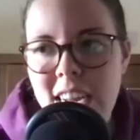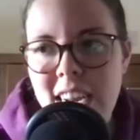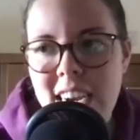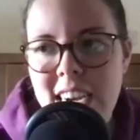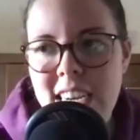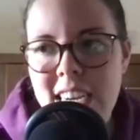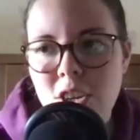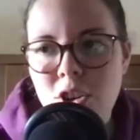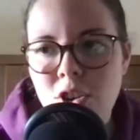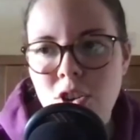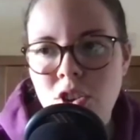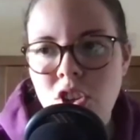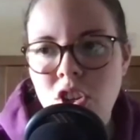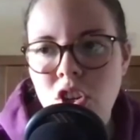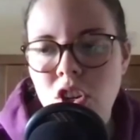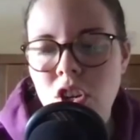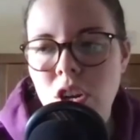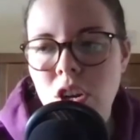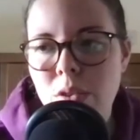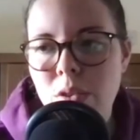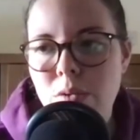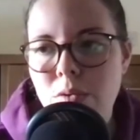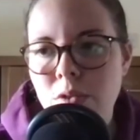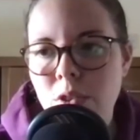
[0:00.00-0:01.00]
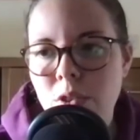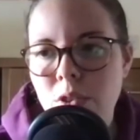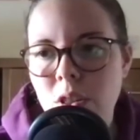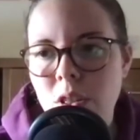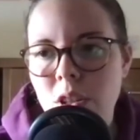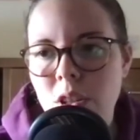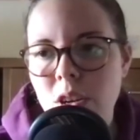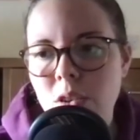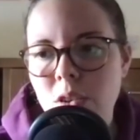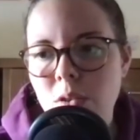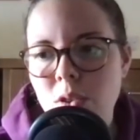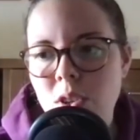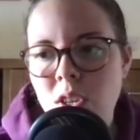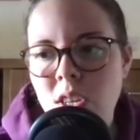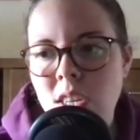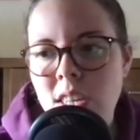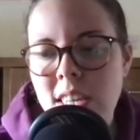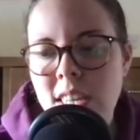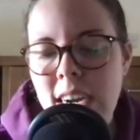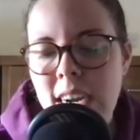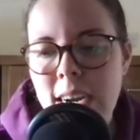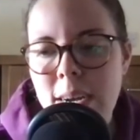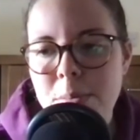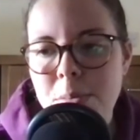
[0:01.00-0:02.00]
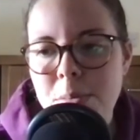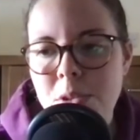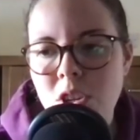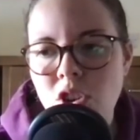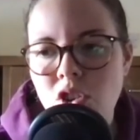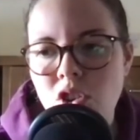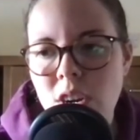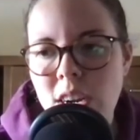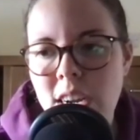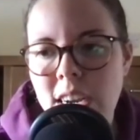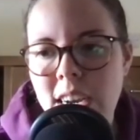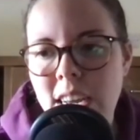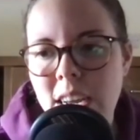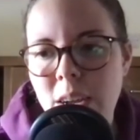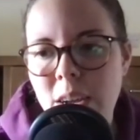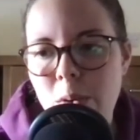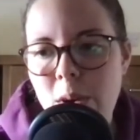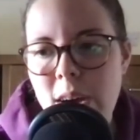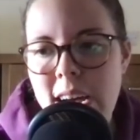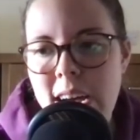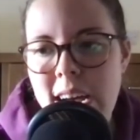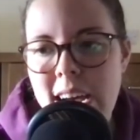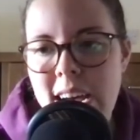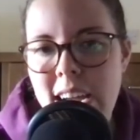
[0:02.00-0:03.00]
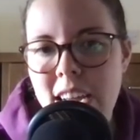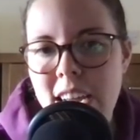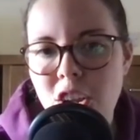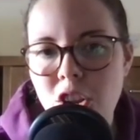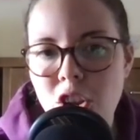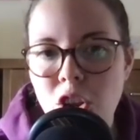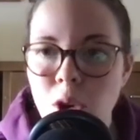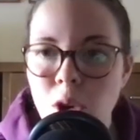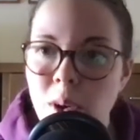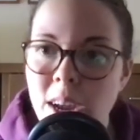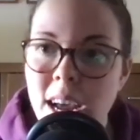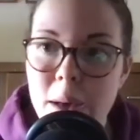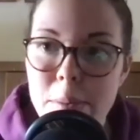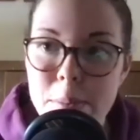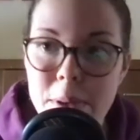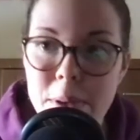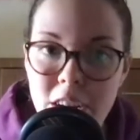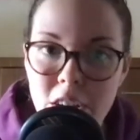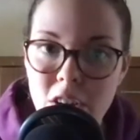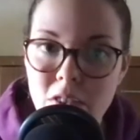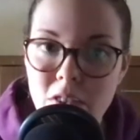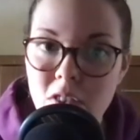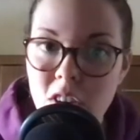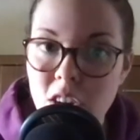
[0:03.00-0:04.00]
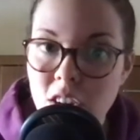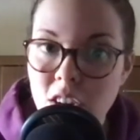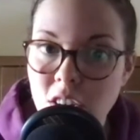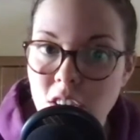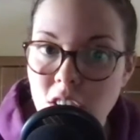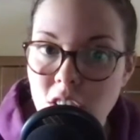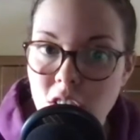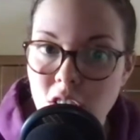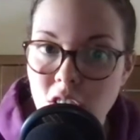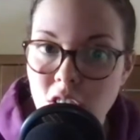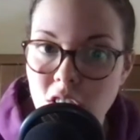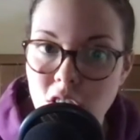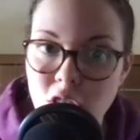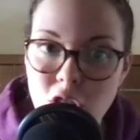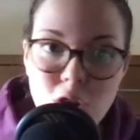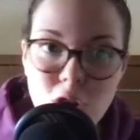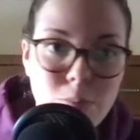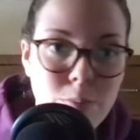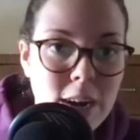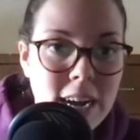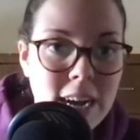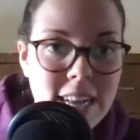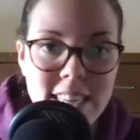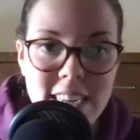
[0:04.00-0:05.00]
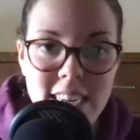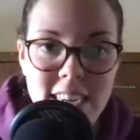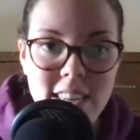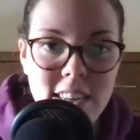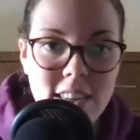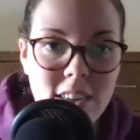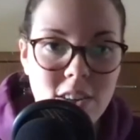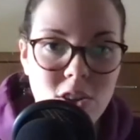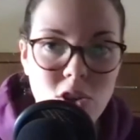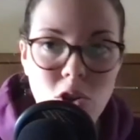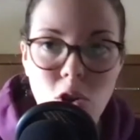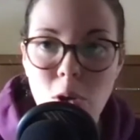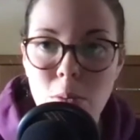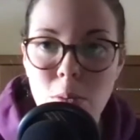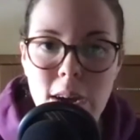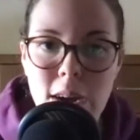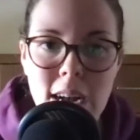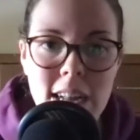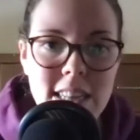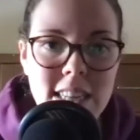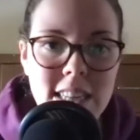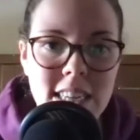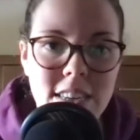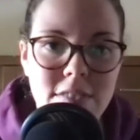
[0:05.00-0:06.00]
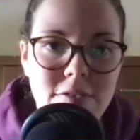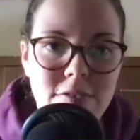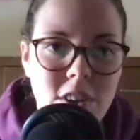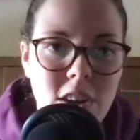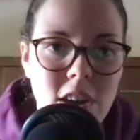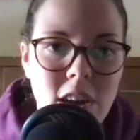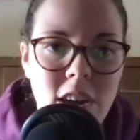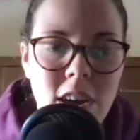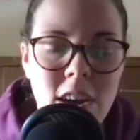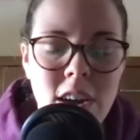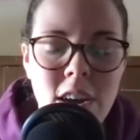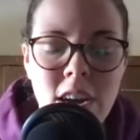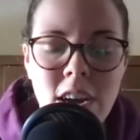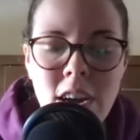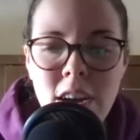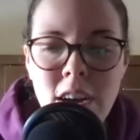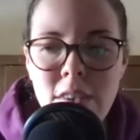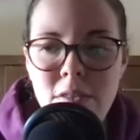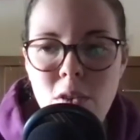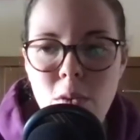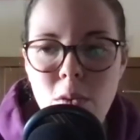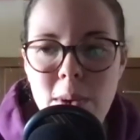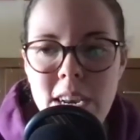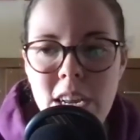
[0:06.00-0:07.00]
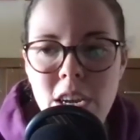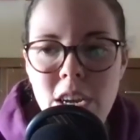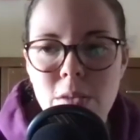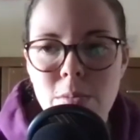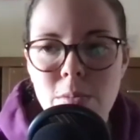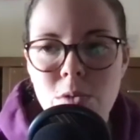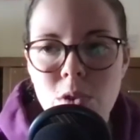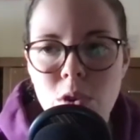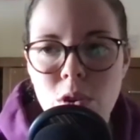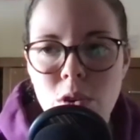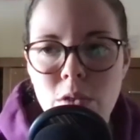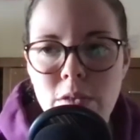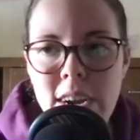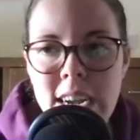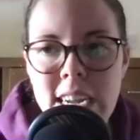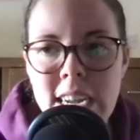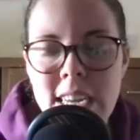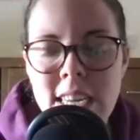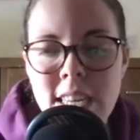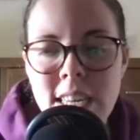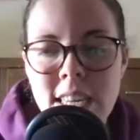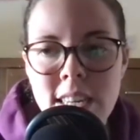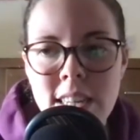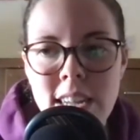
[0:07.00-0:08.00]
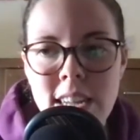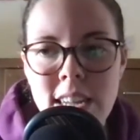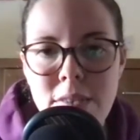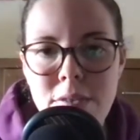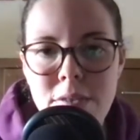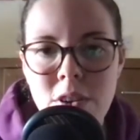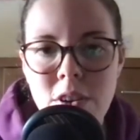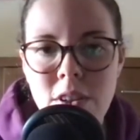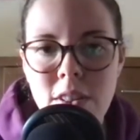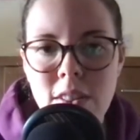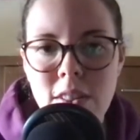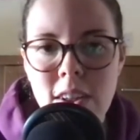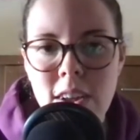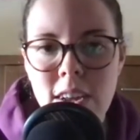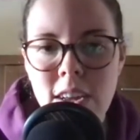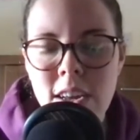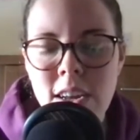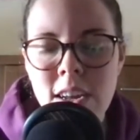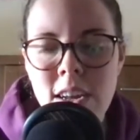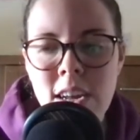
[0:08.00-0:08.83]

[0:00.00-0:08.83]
And it's good to go through those times in training where you do get a bit nervous, because it's just practice. It's all practice for when you come to a race, definitely.